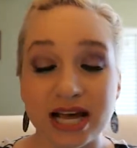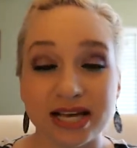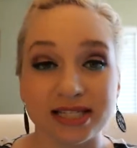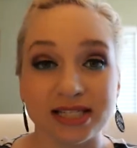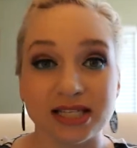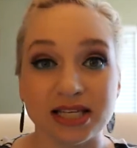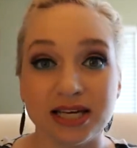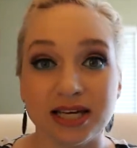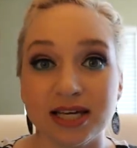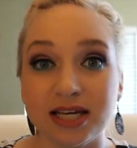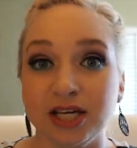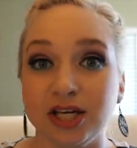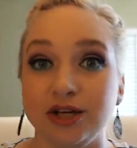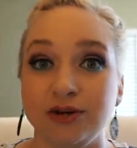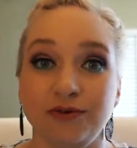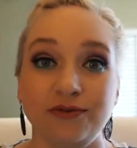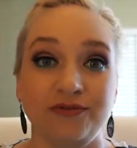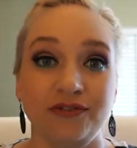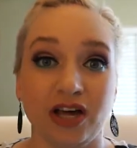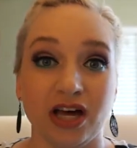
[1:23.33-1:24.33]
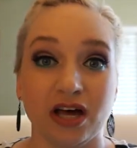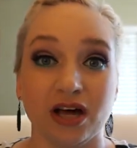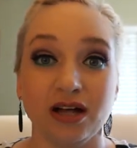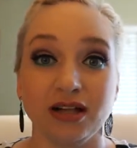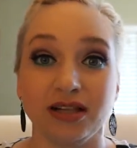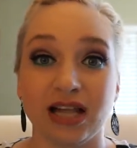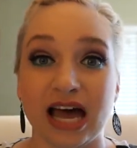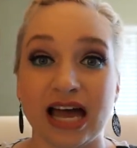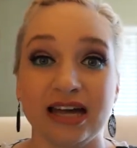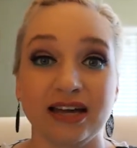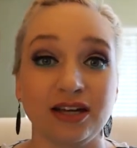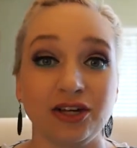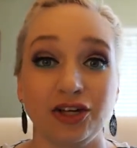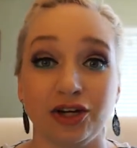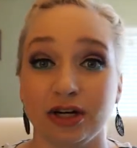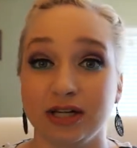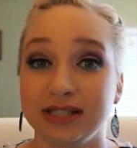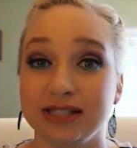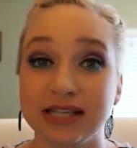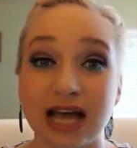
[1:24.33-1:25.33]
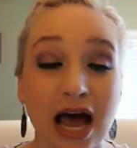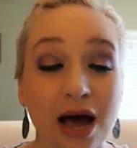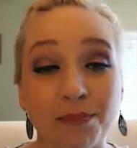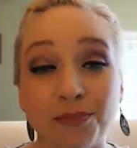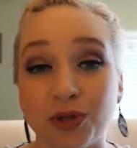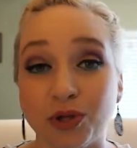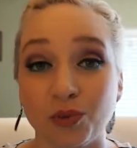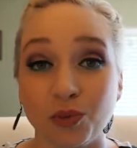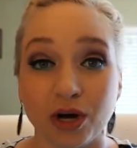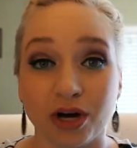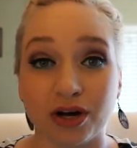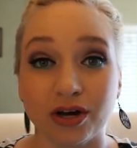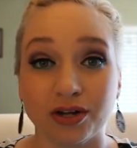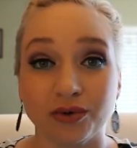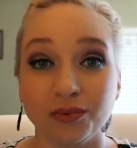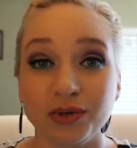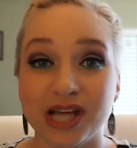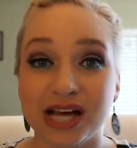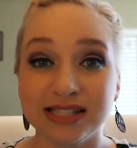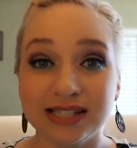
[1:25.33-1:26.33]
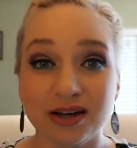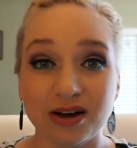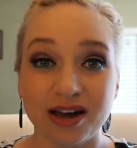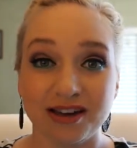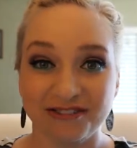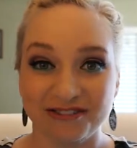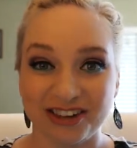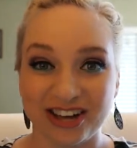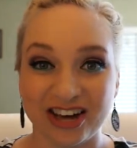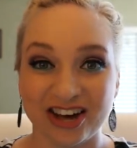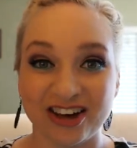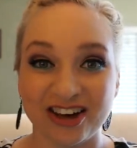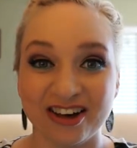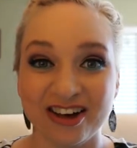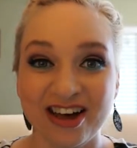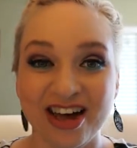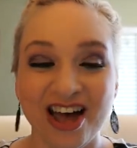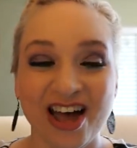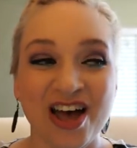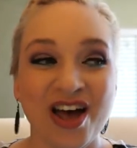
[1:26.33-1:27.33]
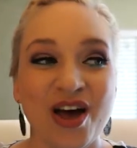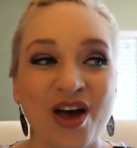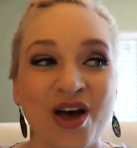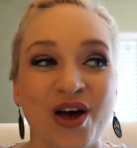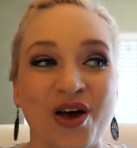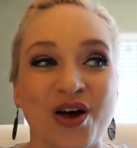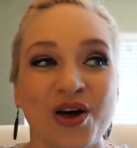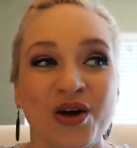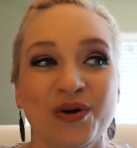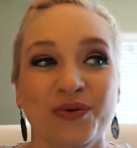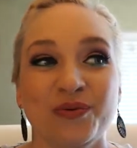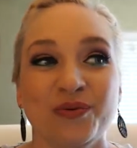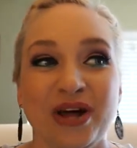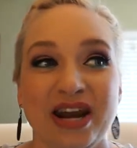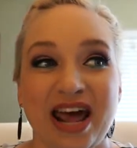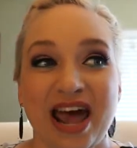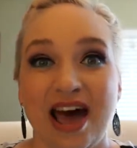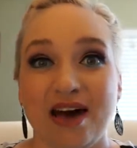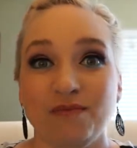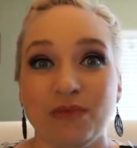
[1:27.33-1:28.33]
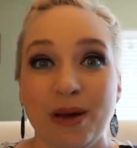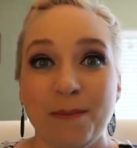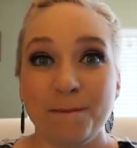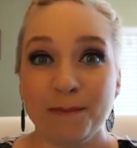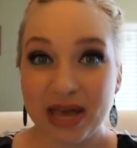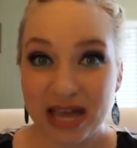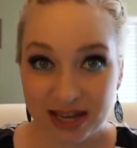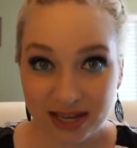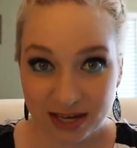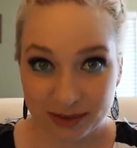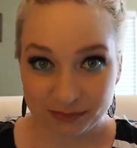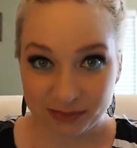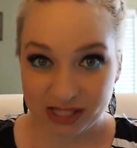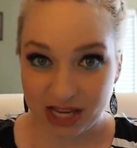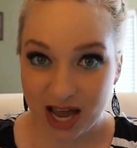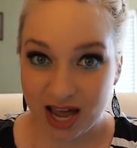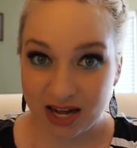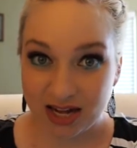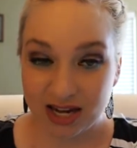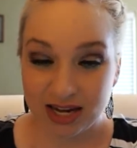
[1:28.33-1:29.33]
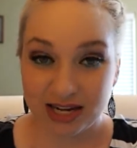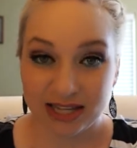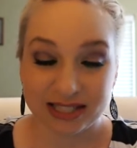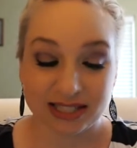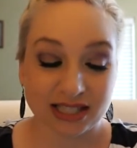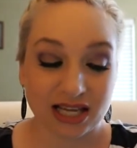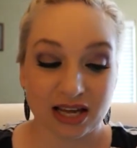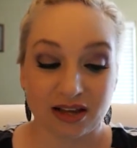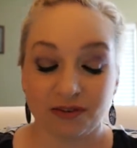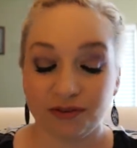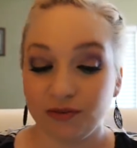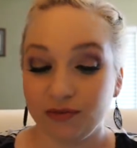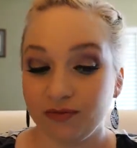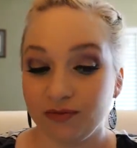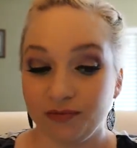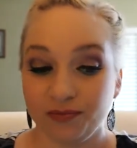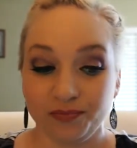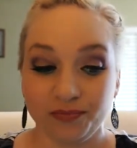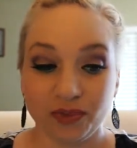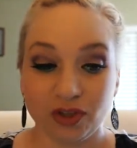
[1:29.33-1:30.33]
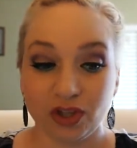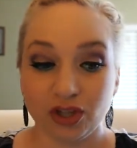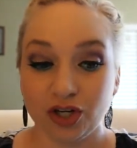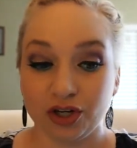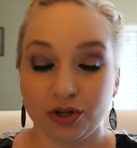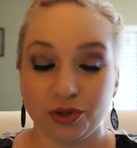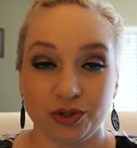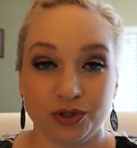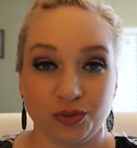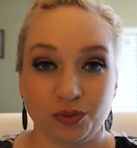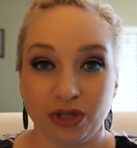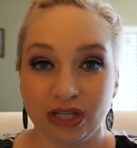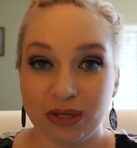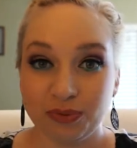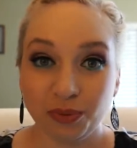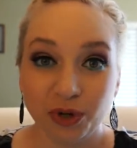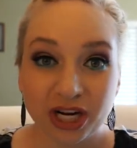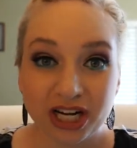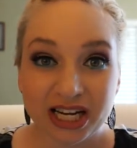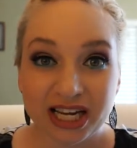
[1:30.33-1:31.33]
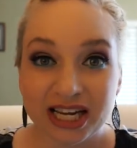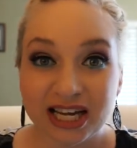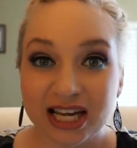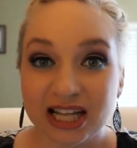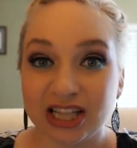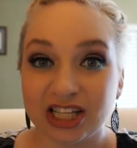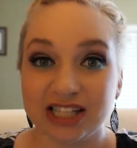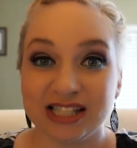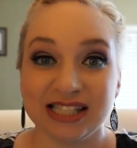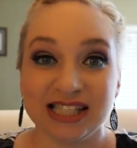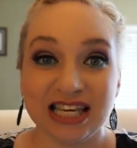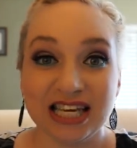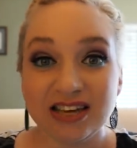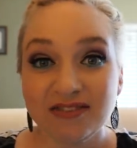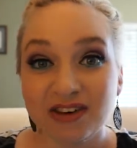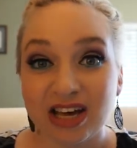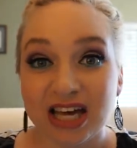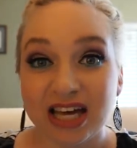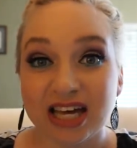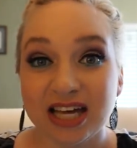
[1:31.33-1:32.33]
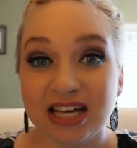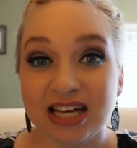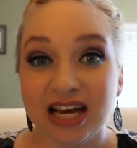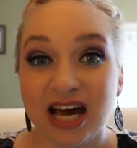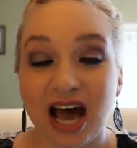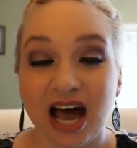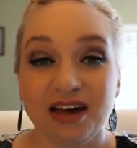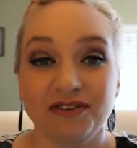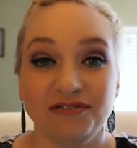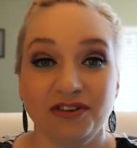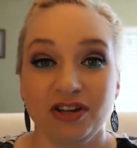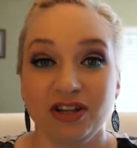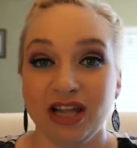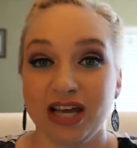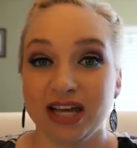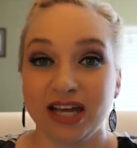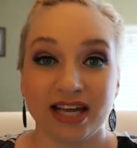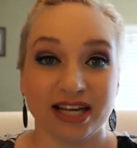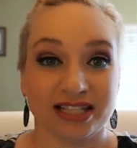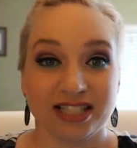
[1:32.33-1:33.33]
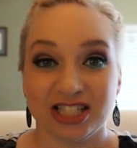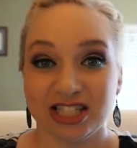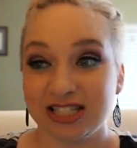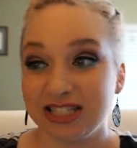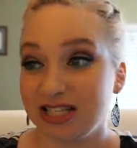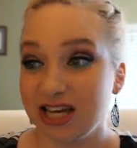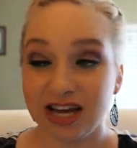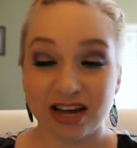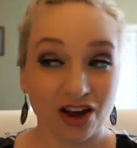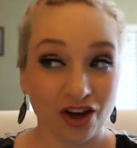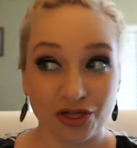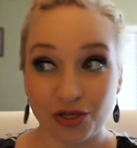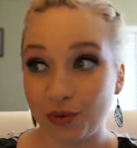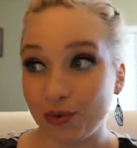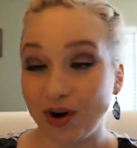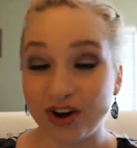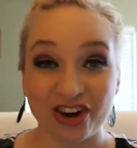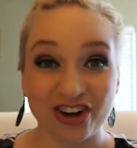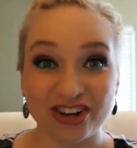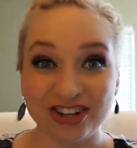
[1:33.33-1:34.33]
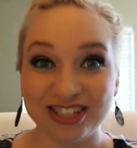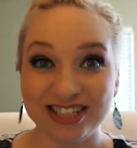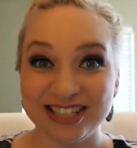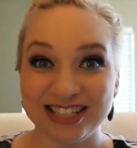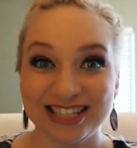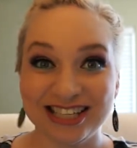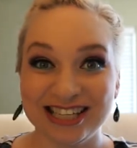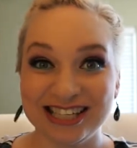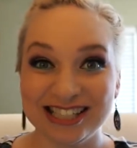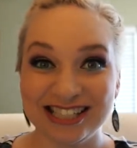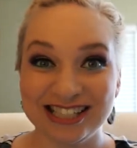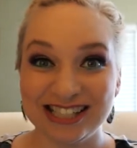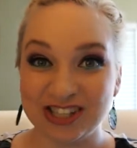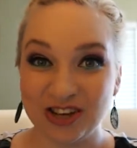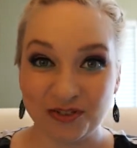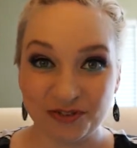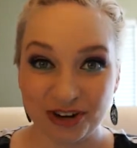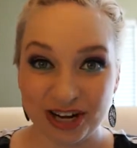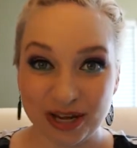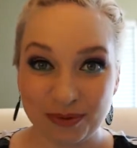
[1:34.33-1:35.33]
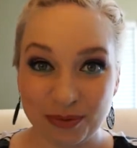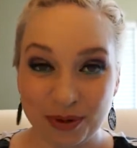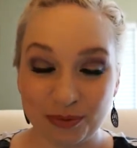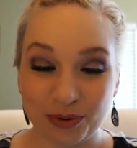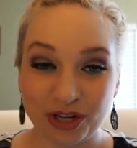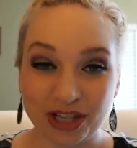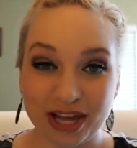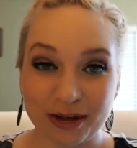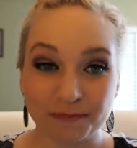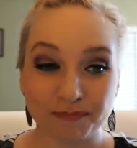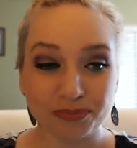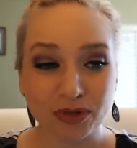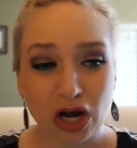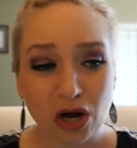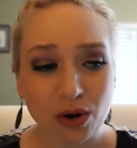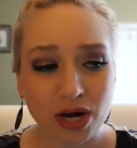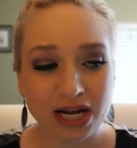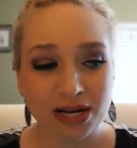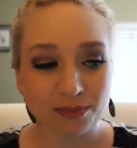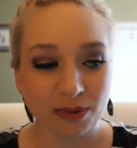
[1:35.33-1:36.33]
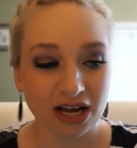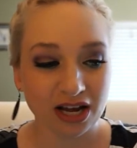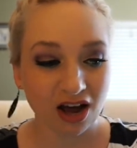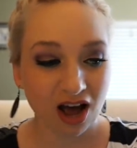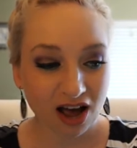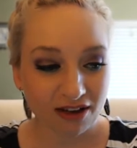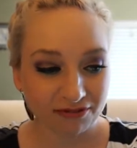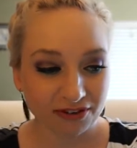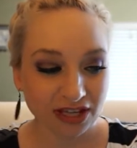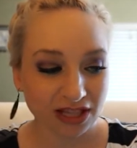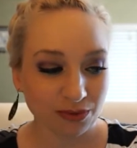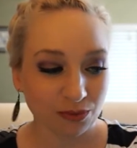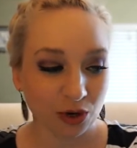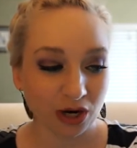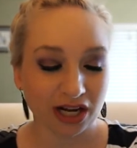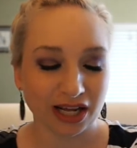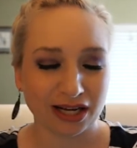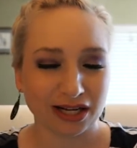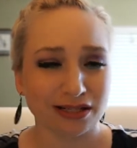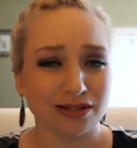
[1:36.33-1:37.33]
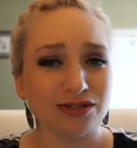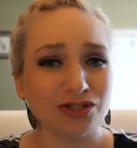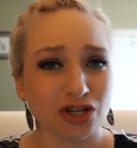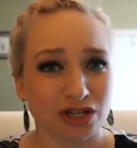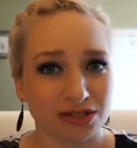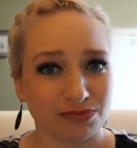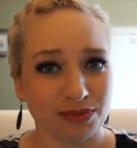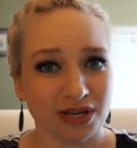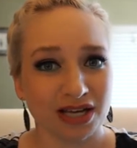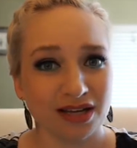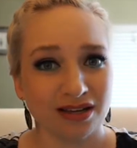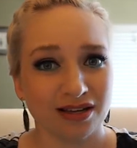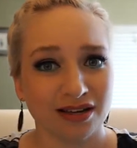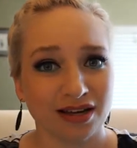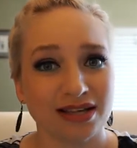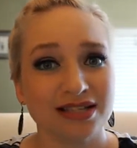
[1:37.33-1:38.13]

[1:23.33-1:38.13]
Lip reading: sexy, you feel like you're on top of the world. Well, that's how I feel when I have my makeup done, and it's like, looks really pretty, it looks even. I feel like I can just take on the world. It's so funny. People are like, oh, I need my coffee in the morning, and trust me,